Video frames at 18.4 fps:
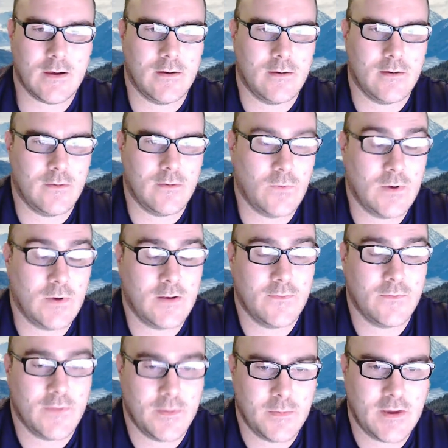one
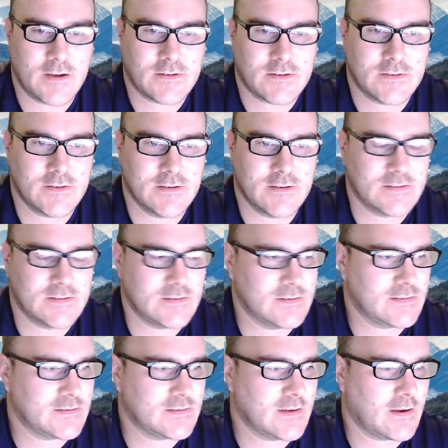of them actually is
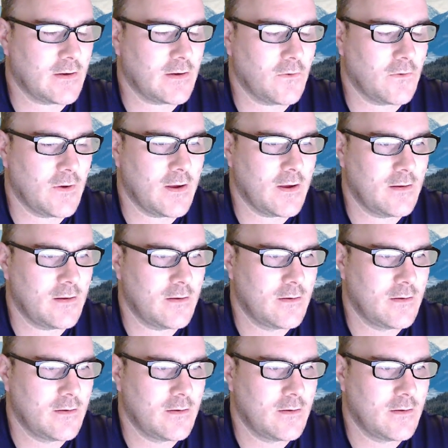in second grade.